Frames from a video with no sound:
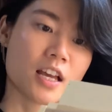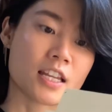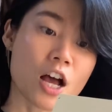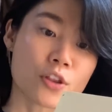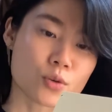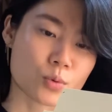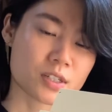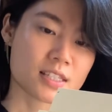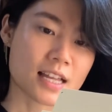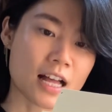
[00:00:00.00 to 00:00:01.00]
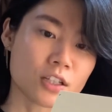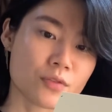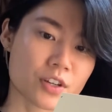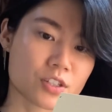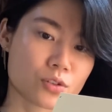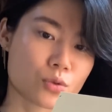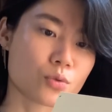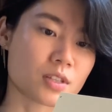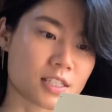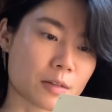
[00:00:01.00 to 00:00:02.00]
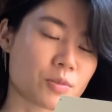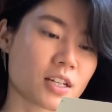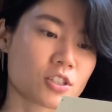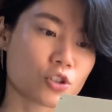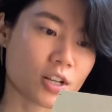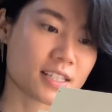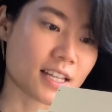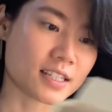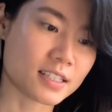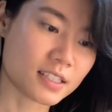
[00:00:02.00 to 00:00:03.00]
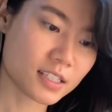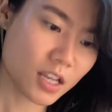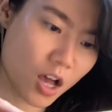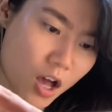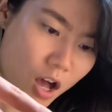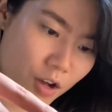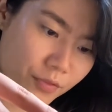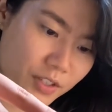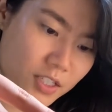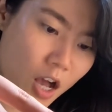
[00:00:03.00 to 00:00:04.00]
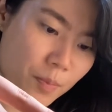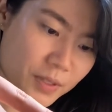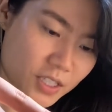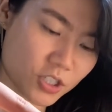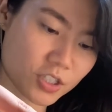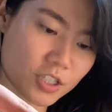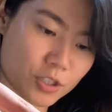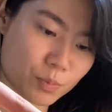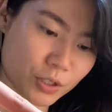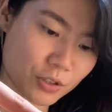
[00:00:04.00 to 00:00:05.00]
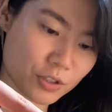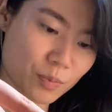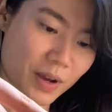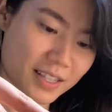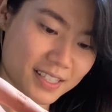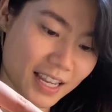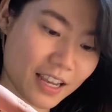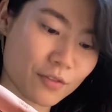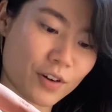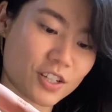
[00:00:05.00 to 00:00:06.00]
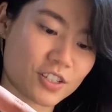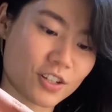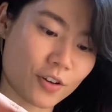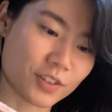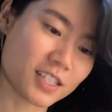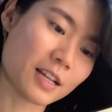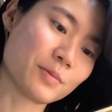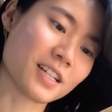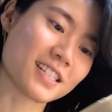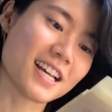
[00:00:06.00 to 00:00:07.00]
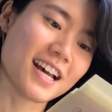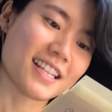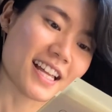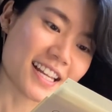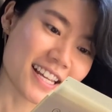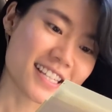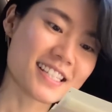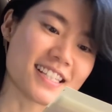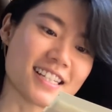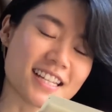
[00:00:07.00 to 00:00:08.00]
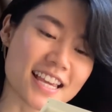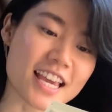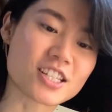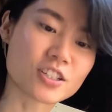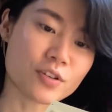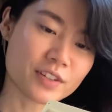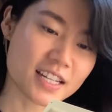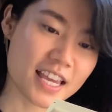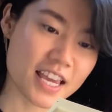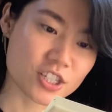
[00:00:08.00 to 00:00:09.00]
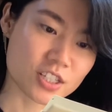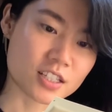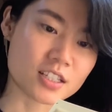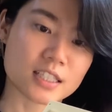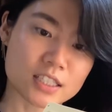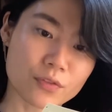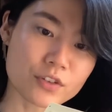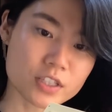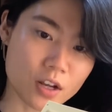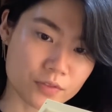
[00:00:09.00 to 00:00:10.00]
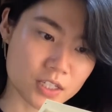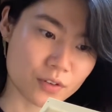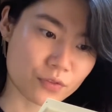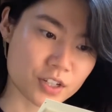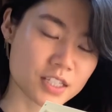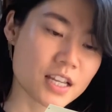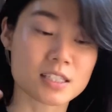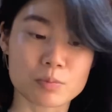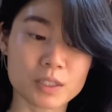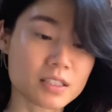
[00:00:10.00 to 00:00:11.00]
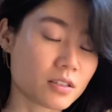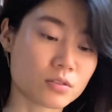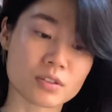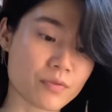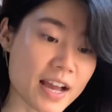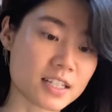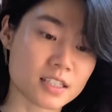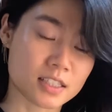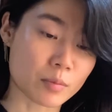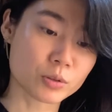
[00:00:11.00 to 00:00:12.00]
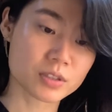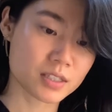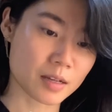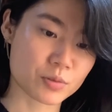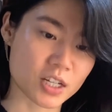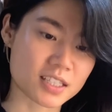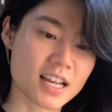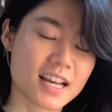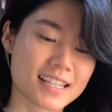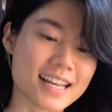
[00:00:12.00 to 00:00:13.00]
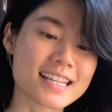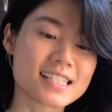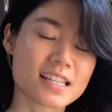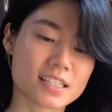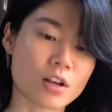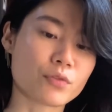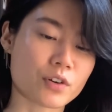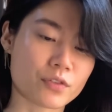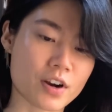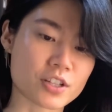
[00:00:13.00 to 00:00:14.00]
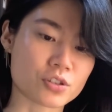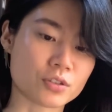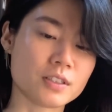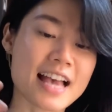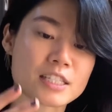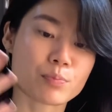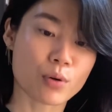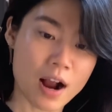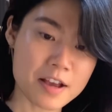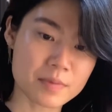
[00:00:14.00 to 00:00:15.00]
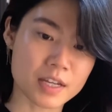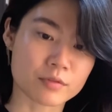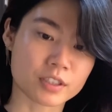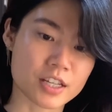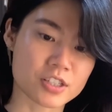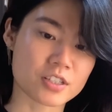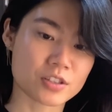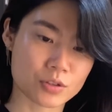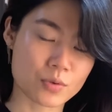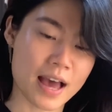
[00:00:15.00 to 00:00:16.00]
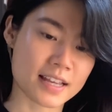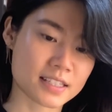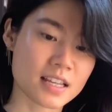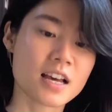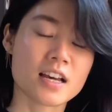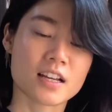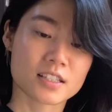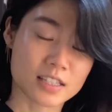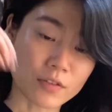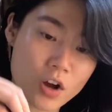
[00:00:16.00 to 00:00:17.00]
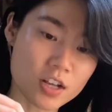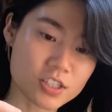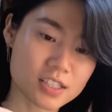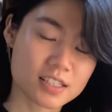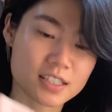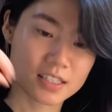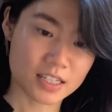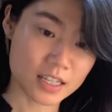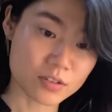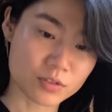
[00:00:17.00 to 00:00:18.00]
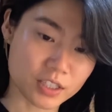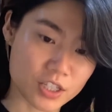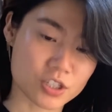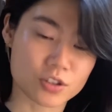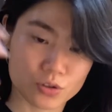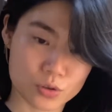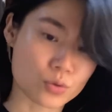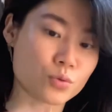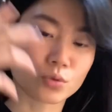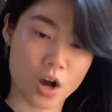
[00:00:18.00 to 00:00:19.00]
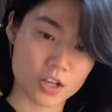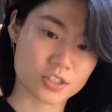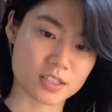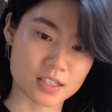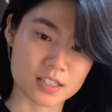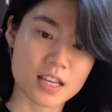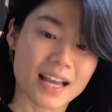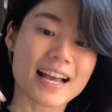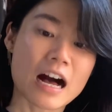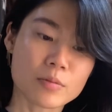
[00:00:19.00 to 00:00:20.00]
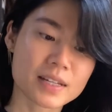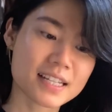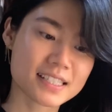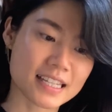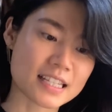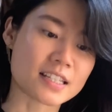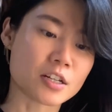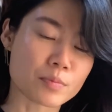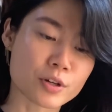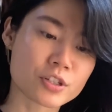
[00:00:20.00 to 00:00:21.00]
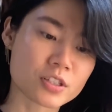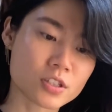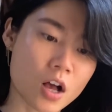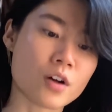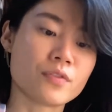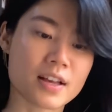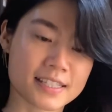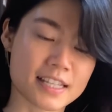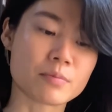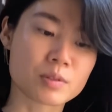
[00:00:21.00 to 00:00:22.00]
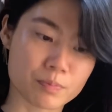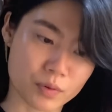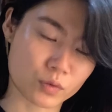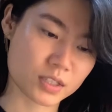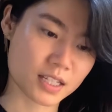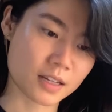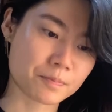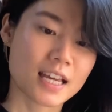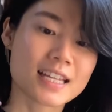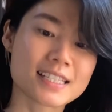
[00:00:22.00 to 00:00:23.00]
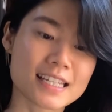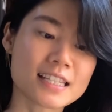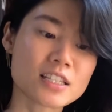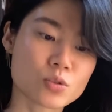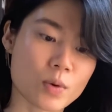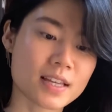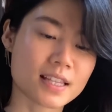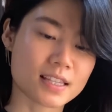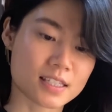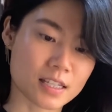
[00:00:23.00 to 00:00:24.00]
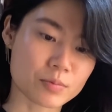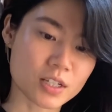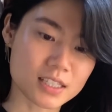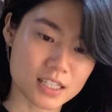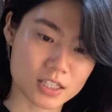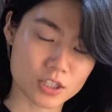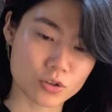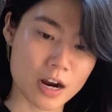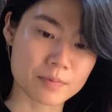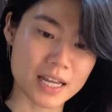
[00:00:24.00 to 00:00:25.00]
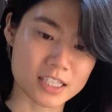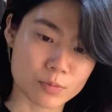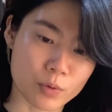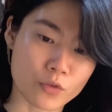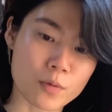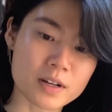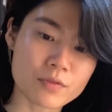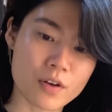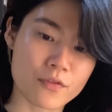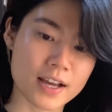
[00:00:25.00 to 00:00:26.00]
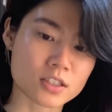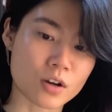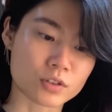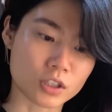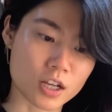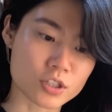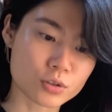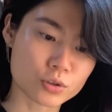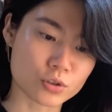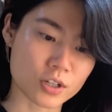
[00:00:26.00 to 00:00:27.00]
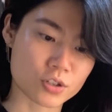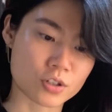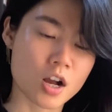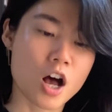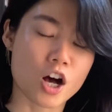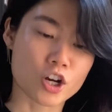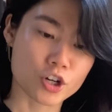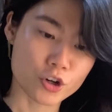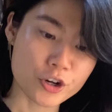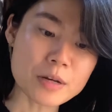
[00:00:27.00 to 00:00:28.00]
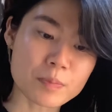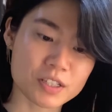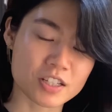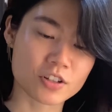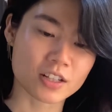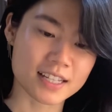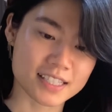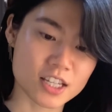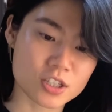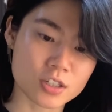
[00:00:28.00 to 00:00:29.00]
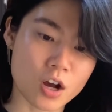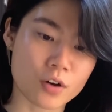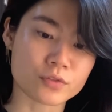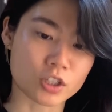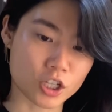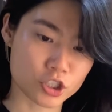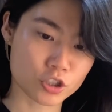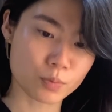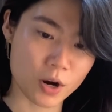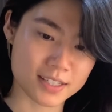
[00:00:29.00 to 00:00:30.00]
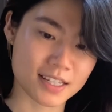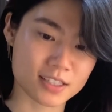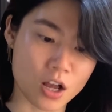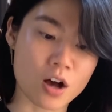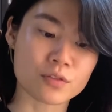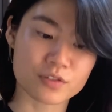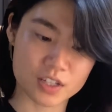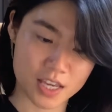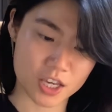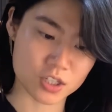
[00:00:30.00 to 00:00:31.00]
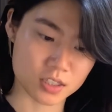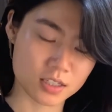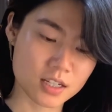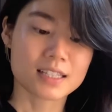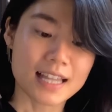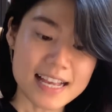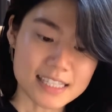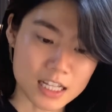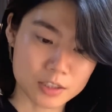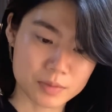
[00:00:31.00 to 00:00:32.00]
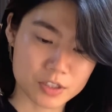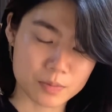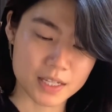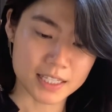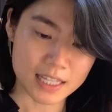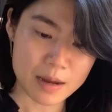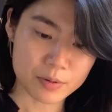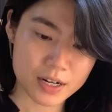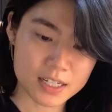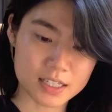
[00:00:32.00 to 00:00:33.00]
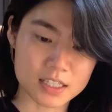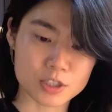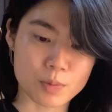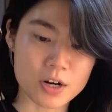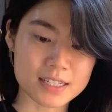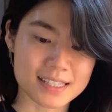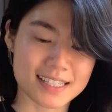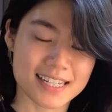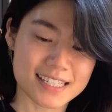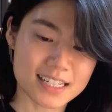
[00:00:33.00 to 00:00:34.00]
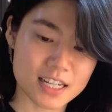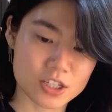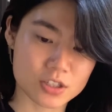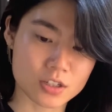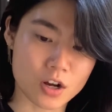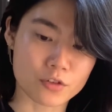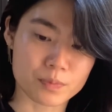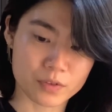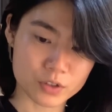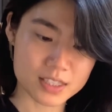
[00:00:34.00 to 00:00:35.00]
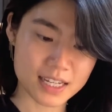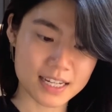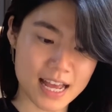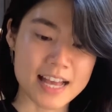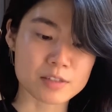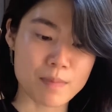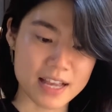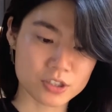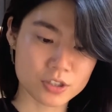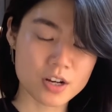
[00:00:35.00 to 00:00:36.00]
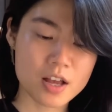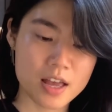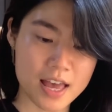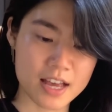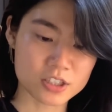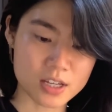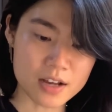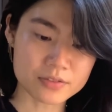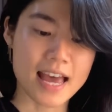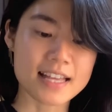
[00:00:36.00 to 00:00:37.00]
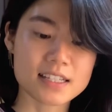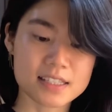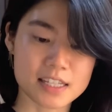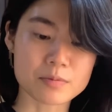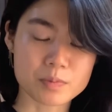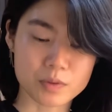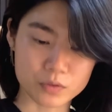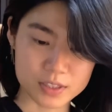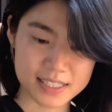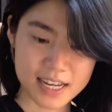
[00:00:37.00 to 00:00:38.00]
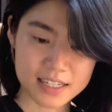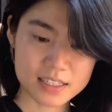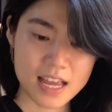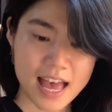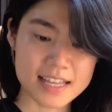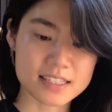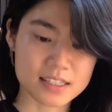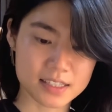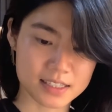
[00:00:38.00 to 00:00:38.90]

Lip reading: In other words, the elevation through the subject's transcendence of this opposition is produced by the second function of the subject, that is the negation of a negation, the difference of the difference, the split, divided, doubled subject that is self-referential, S prime in relation to S, self-consciousness in relation to consciousness, that culminates in the emergence of Selbstbewusstsein. It is in this way that the subject is described as the performative effect of the logical structure, a concrete particularization of the logical process of negation. The last element to be elaborated in this part is the designation of Bewusstsein as master, Herrschaft, and Selbstbewusstsein as the